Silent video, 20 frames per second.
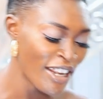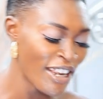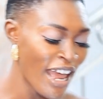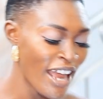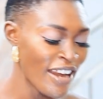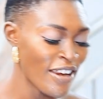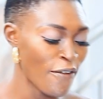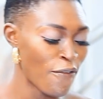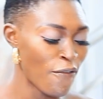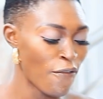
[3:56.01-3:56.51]

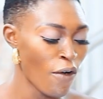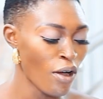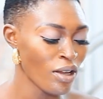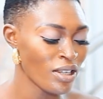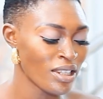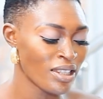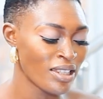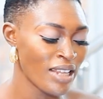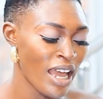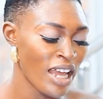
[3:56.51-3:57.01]
Then the fourth
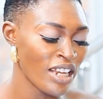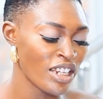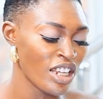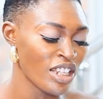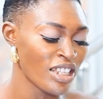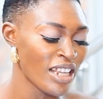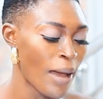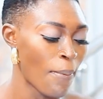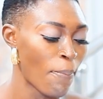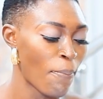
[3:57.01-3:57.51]
stage
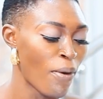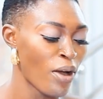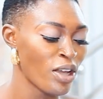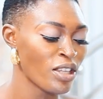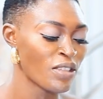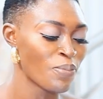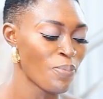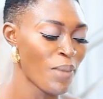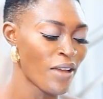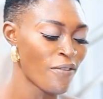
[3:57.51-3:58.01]
is
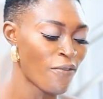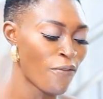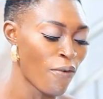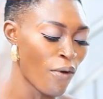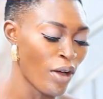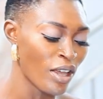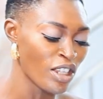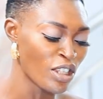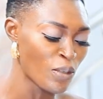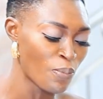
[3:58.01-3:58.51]
appointment
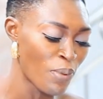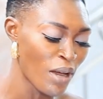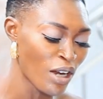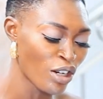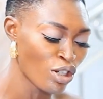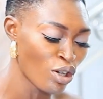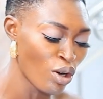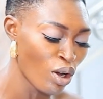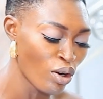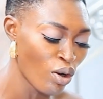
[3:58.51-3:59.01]
for
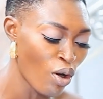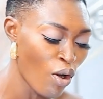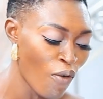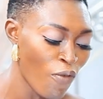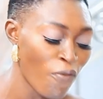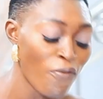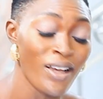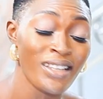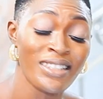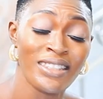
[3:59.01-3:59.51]
inspection
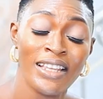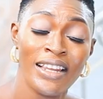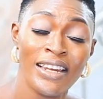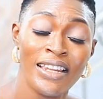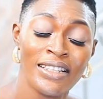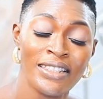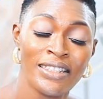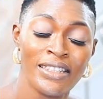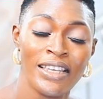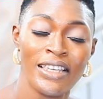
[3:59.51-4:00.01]
of
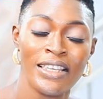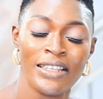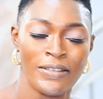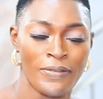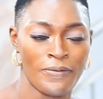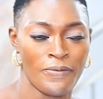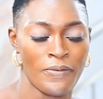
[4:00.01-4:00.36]
facility is